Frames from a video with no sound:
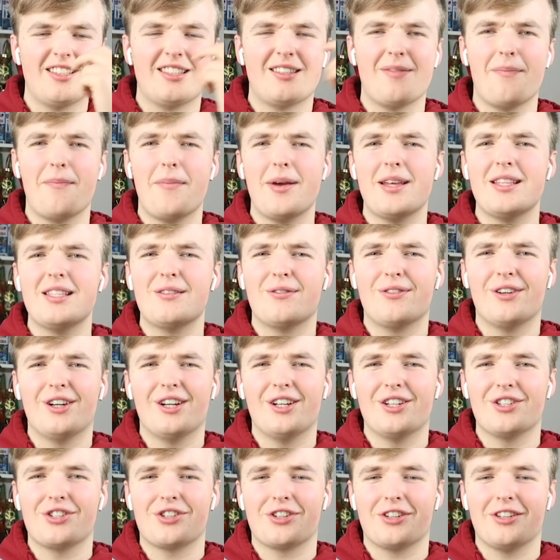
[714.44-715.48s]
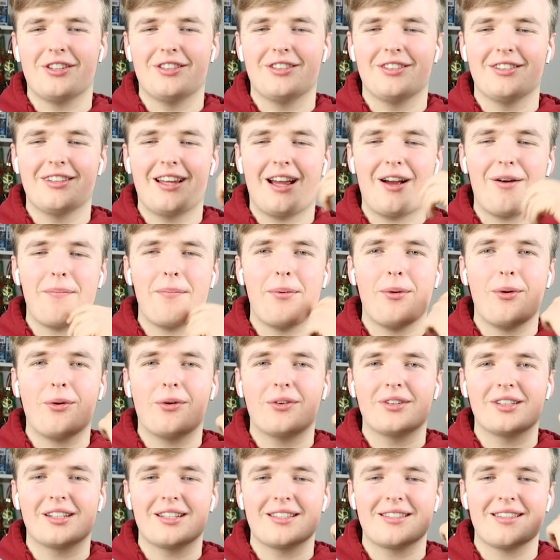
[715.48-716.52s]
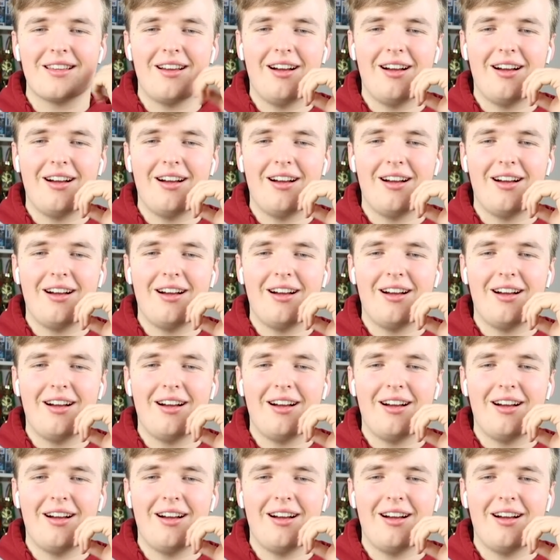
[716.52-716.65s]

is the men's version. How boring is